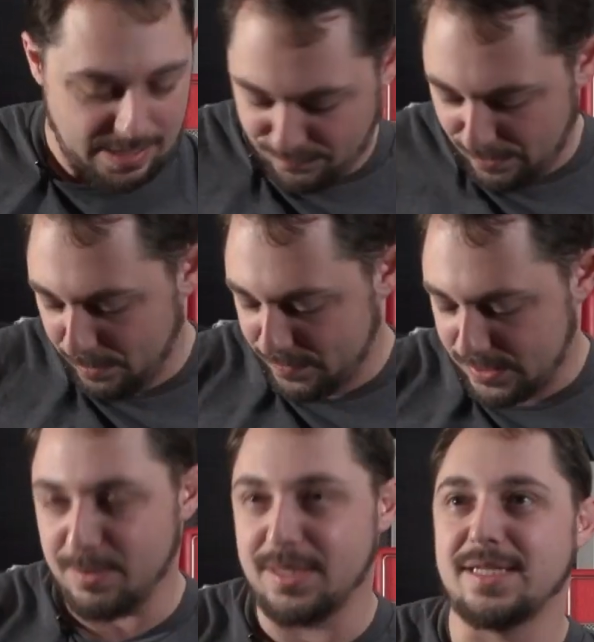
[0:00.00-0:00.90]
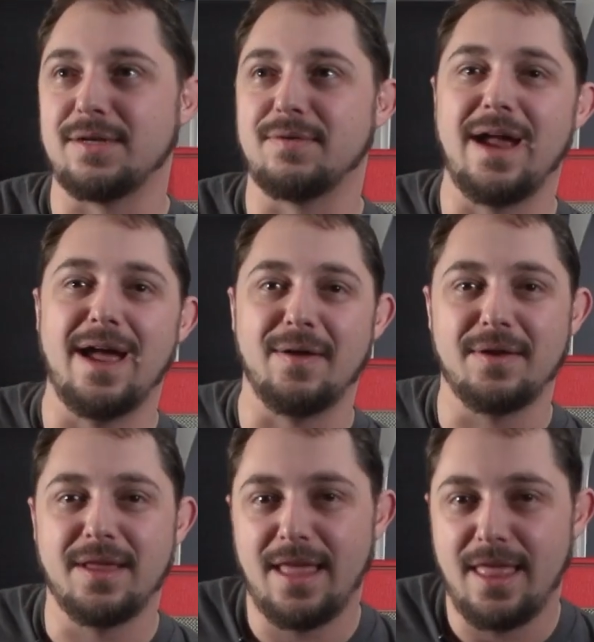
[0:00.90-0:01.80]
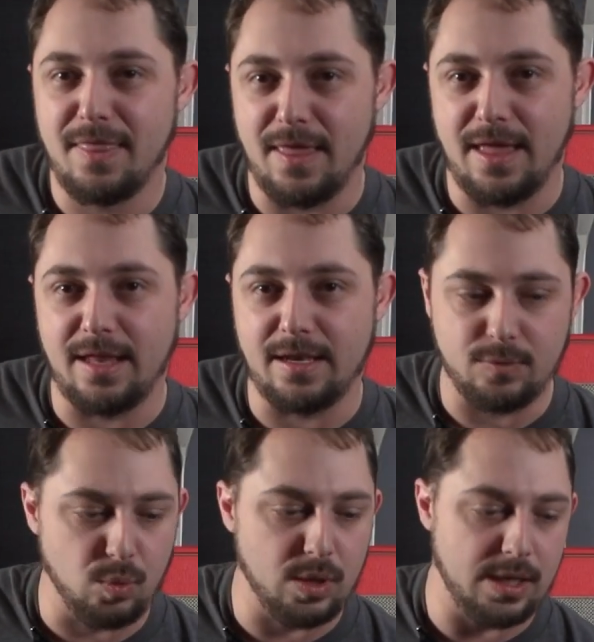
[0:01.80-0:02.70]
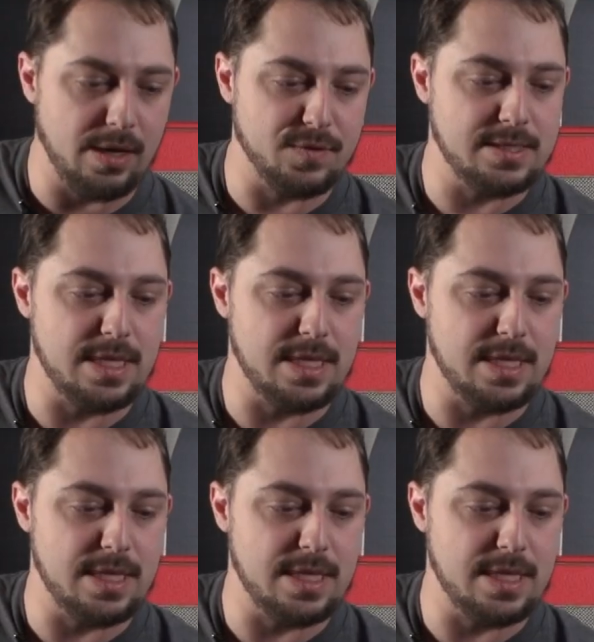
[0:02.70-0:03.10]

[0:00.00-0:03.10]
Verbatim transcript: if I move some of these around, then we'll get a different